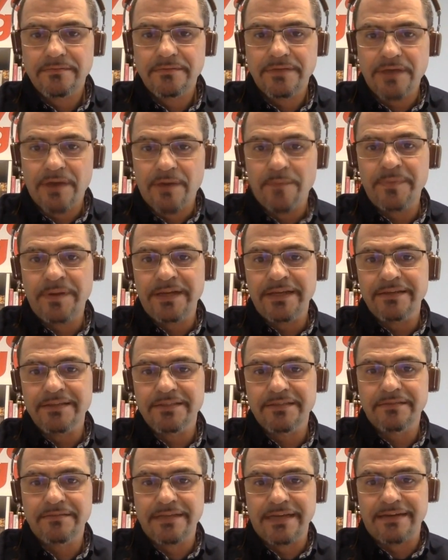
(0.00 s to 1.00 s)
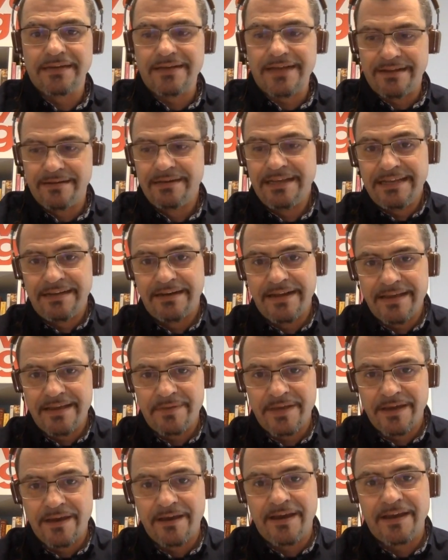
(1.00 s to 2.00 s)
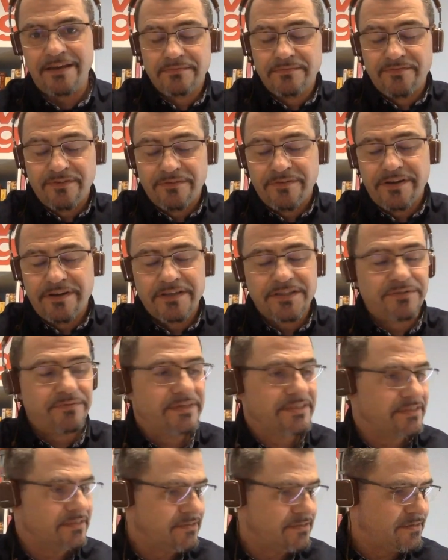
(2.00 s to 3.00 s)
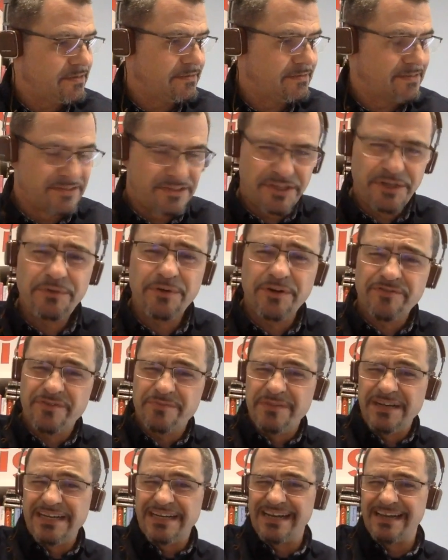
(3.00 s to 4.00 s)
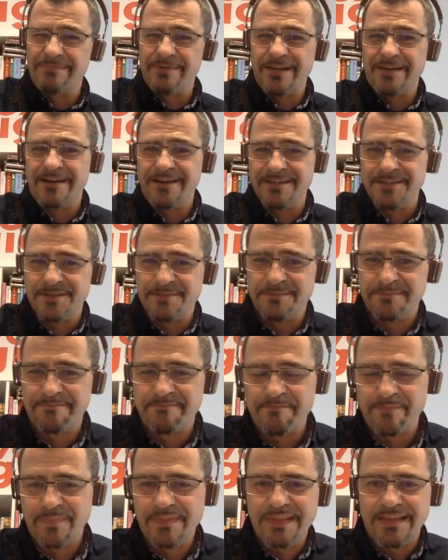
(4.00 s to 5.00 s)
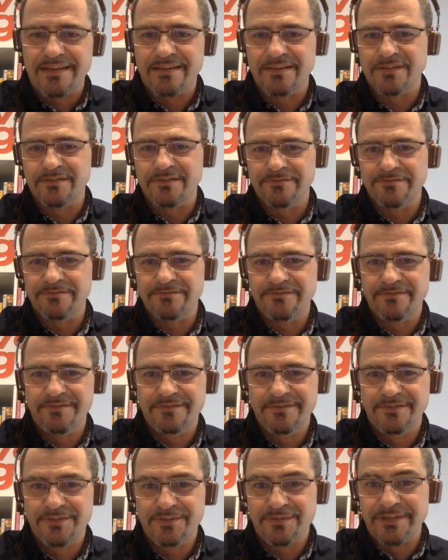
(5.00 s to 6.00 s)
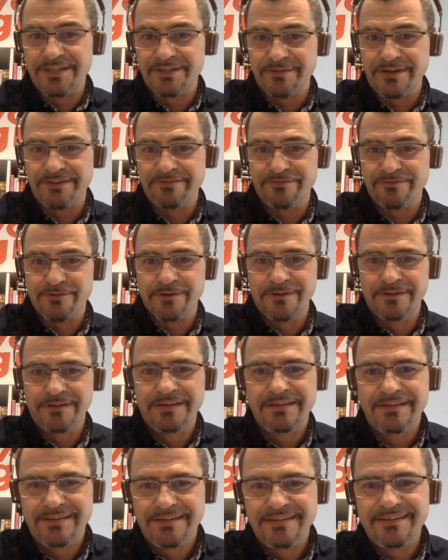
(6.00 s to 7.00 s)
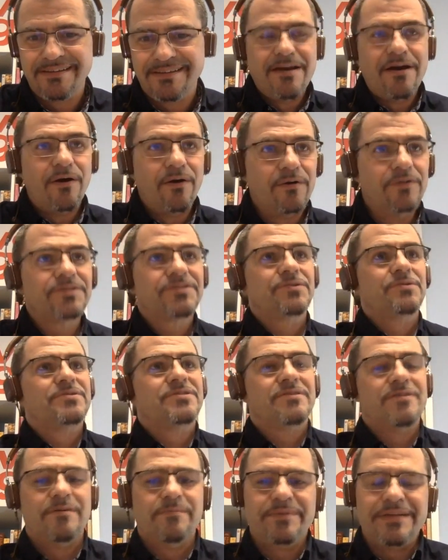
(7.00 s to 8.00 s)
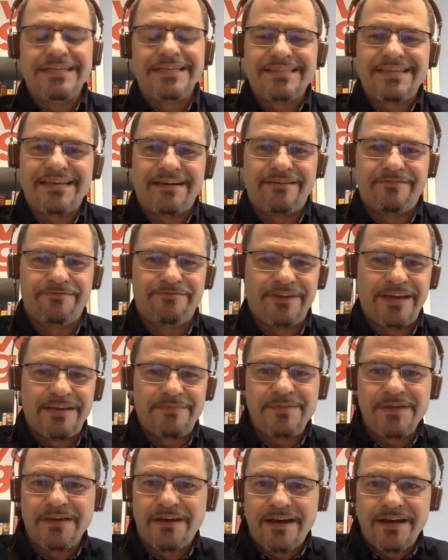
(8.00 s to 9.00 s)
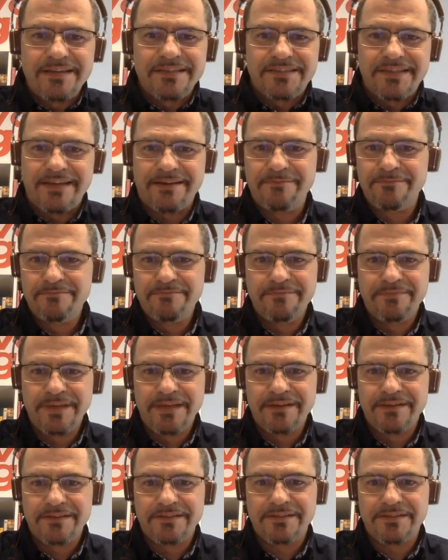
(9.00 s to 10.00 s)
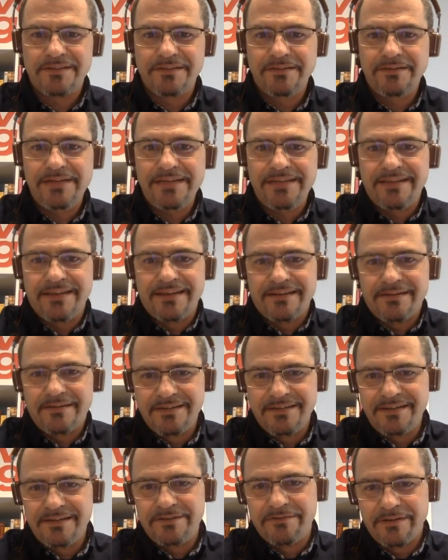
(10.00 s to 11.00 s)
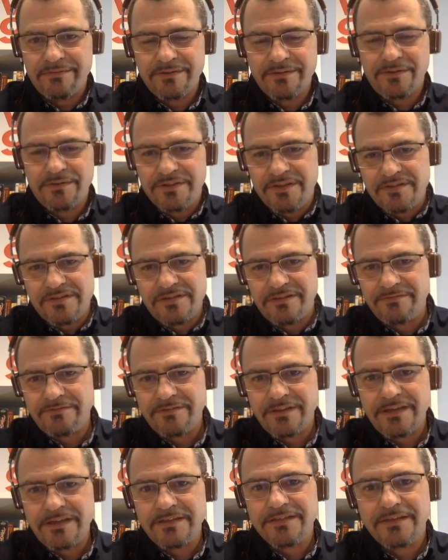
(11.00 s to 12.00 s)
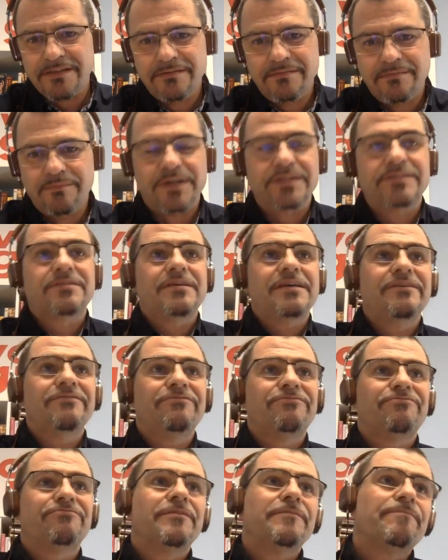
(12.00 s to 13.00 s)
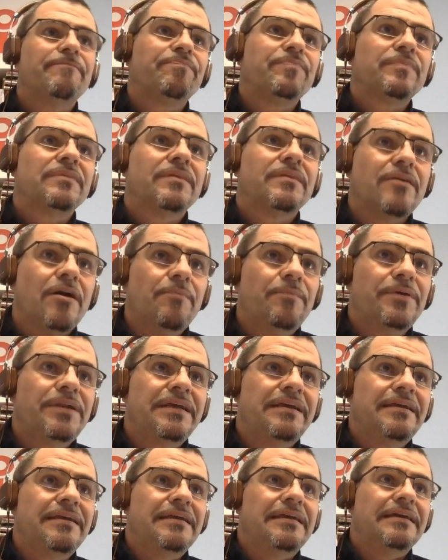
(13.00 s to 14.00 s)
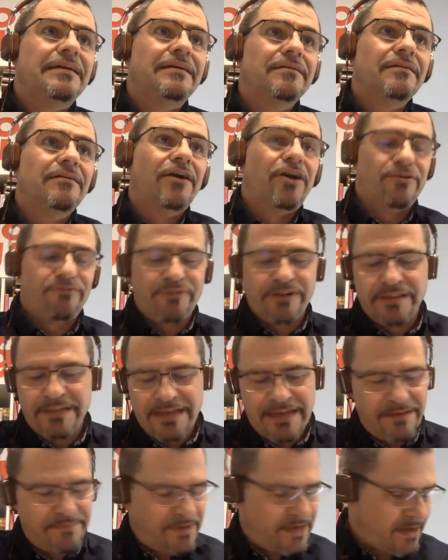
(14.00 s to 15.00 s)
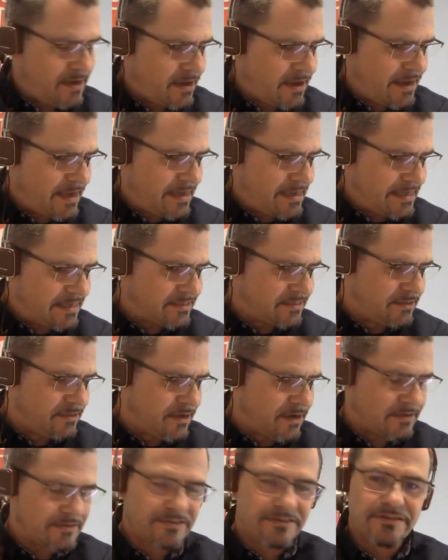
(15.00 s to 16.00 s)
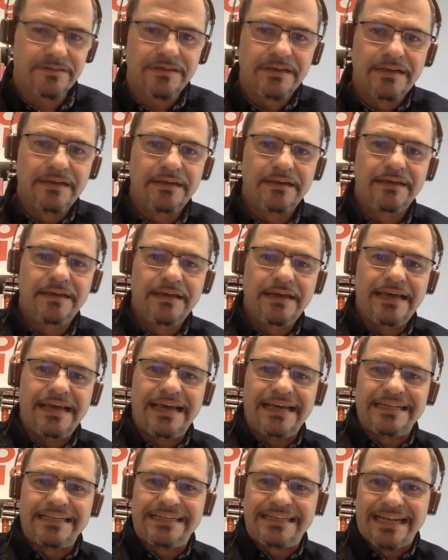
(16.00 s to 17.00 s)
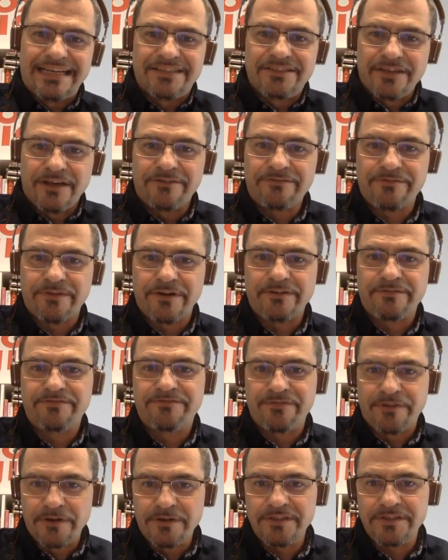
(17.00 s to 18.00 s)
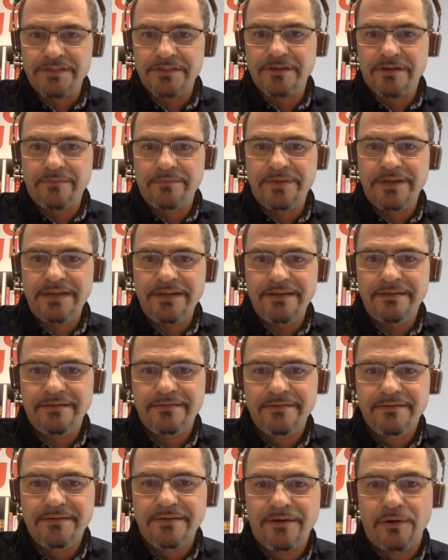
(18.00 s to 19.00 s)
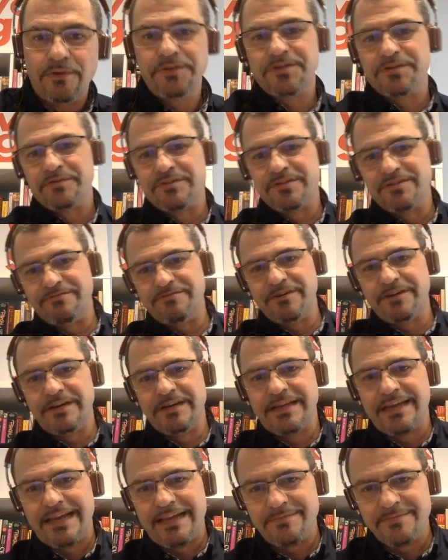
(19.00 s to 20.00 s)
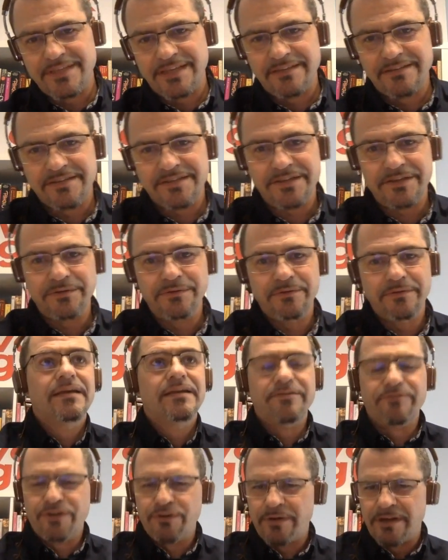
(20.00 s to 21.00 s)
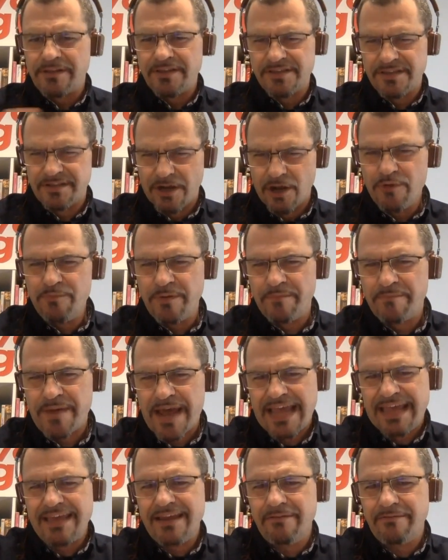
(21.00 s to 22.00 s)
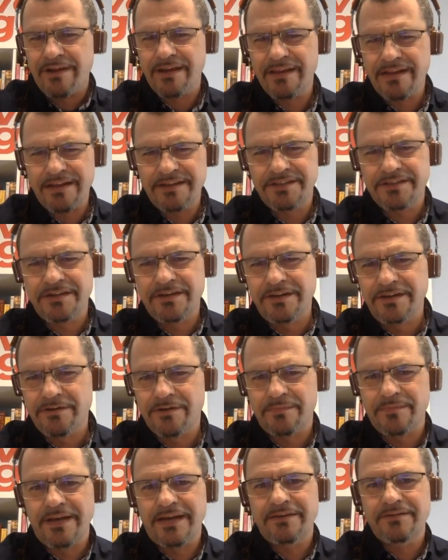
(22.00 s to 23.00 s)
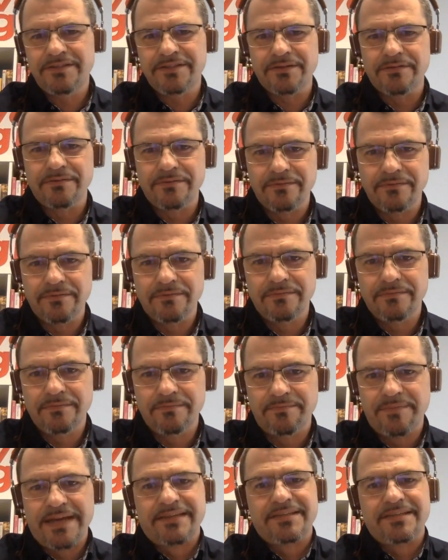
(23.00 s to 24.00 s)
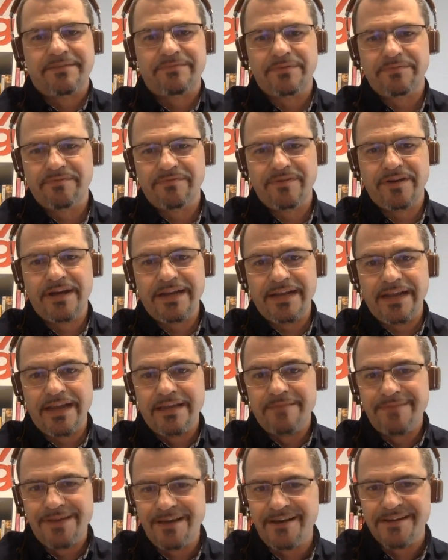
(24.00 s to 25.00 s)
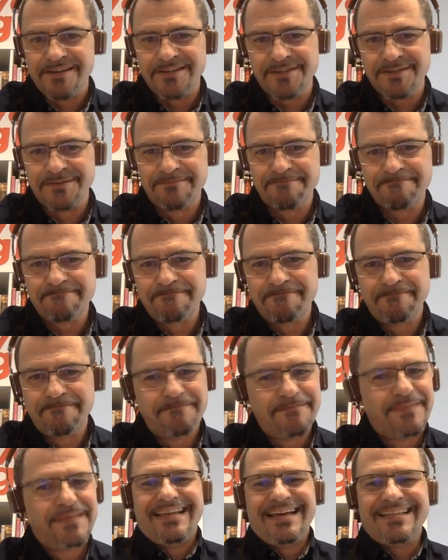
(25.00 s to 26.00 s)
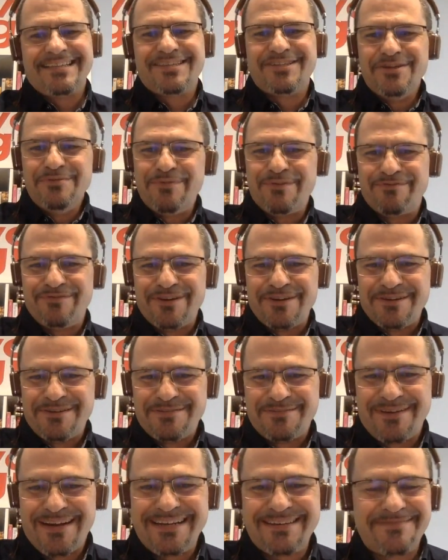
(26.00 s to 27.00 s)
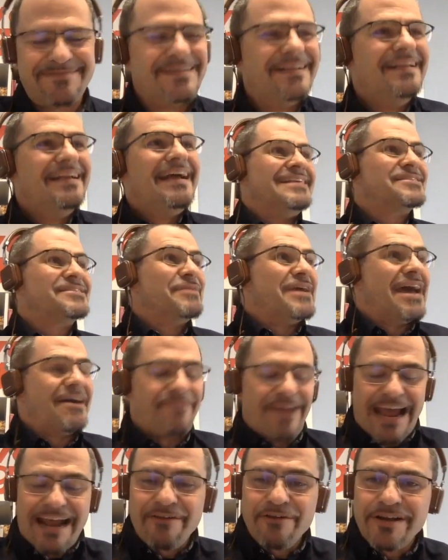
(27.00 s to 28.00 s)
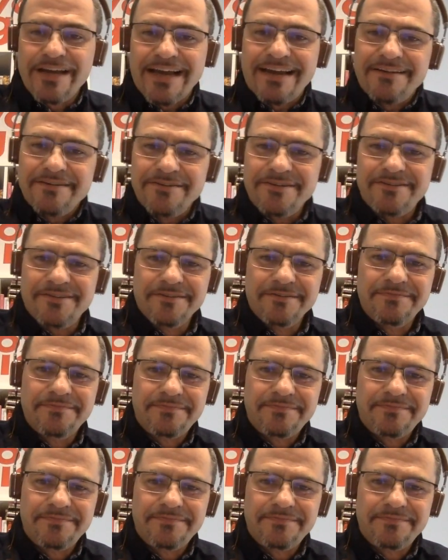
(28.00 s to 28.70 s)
companies that need an API for various reasons. There's 200 million APIs as of 2024. All sorts of companies have APIs now because you need that to integrate with all sorts of different things. But if the company offering the API is not a software first company, all sorts of fun and games ensue. Don't you know there's an open banking regulation in Europe now? So banks have to provide APIs. That's super fun, right? So we have aggregators